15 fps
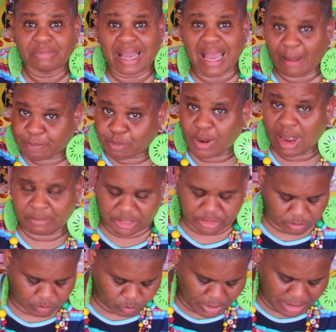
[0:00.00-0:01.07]
I promise
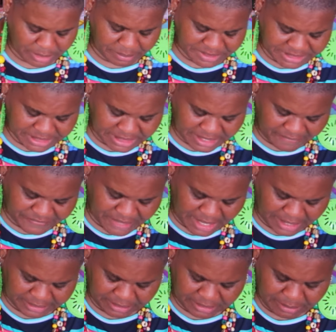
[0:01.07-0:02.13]
you. Wait, let me see, can I
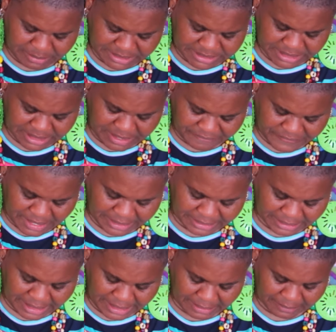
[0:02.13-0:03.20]
find
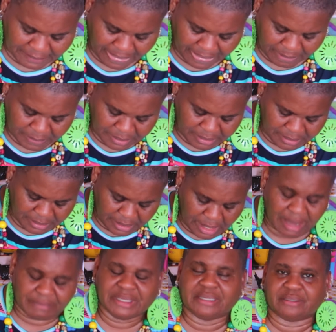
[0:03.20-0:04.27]
the land.
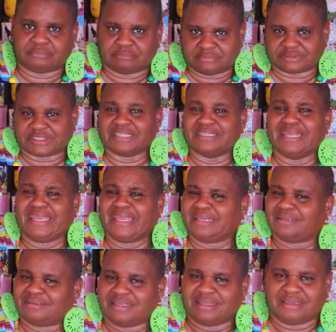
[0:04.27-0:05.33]
I mean, the
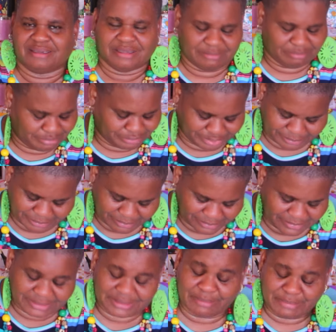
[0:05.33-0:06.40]
land.
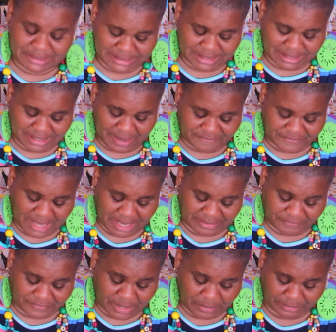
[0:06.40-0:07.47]
Let me see, can I
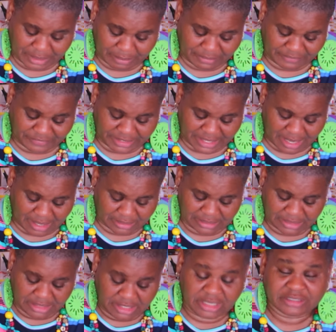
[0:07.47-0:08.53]
find the phone number for y'all.
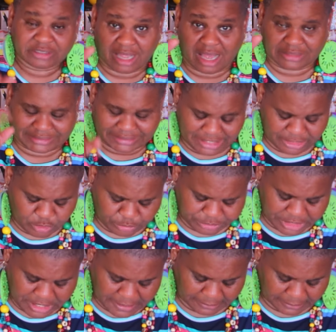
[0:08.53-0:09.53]
Call CUT.